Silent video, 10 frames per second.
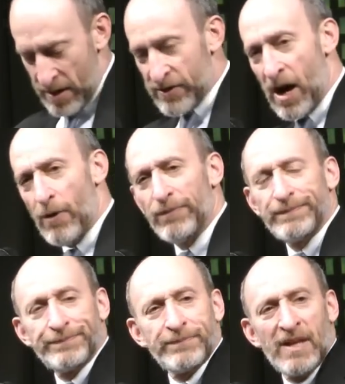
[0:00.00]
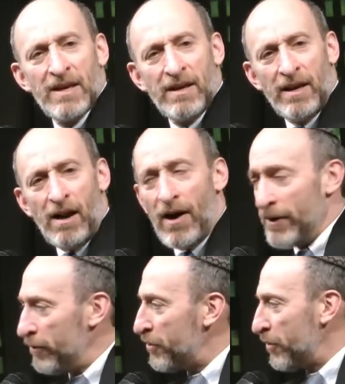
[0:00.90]
So, you know, I
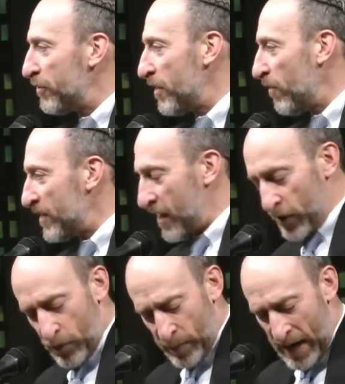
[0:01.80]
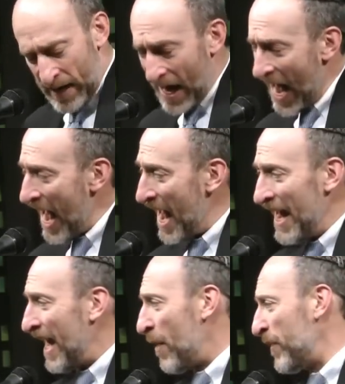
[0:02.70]
knew Susan was at UPenn.
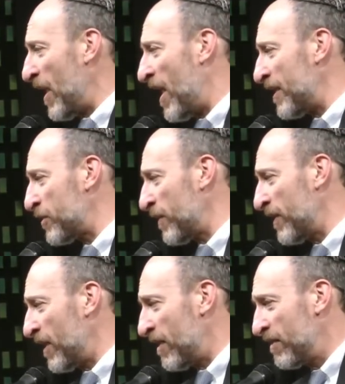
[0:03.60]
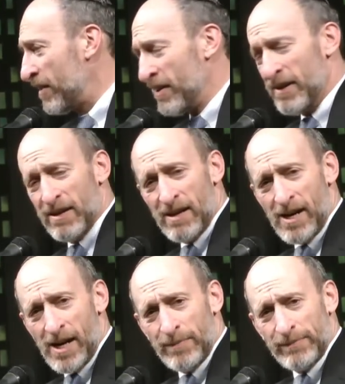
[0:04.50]
I'll be honest with you.
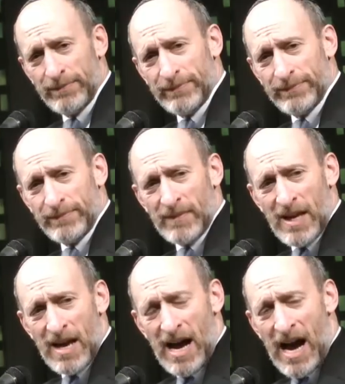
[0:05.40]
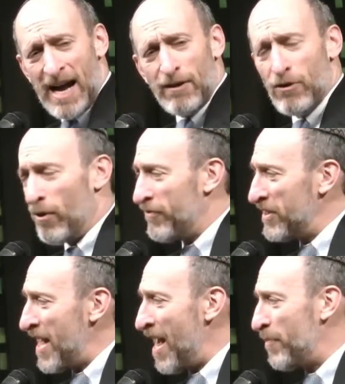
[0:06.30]
I don't know if
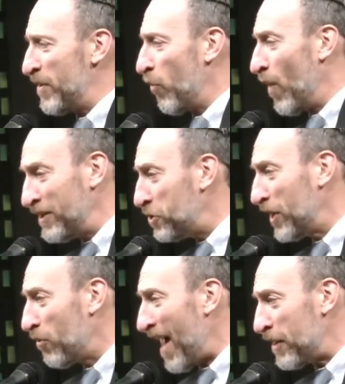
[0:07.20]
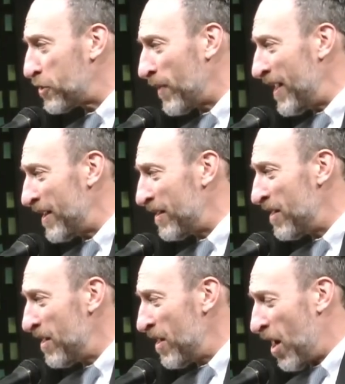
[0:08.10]
this happened when she graduated,
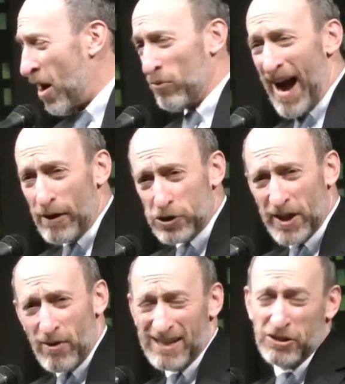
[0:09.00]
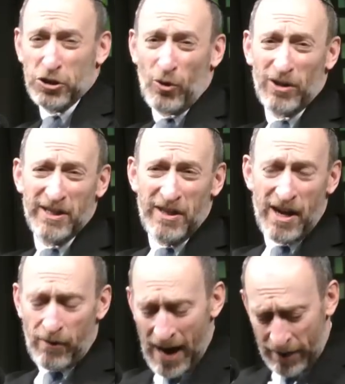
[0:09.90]
she graduated shortly
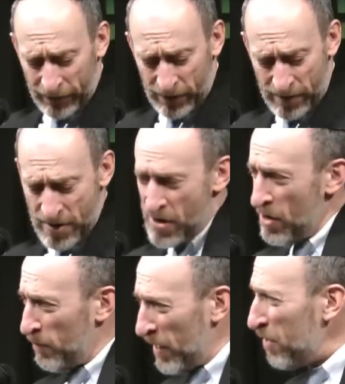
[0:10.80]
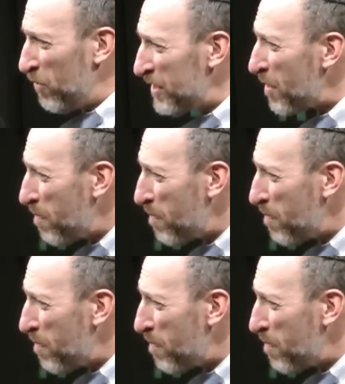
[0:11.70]
thereafter, but it was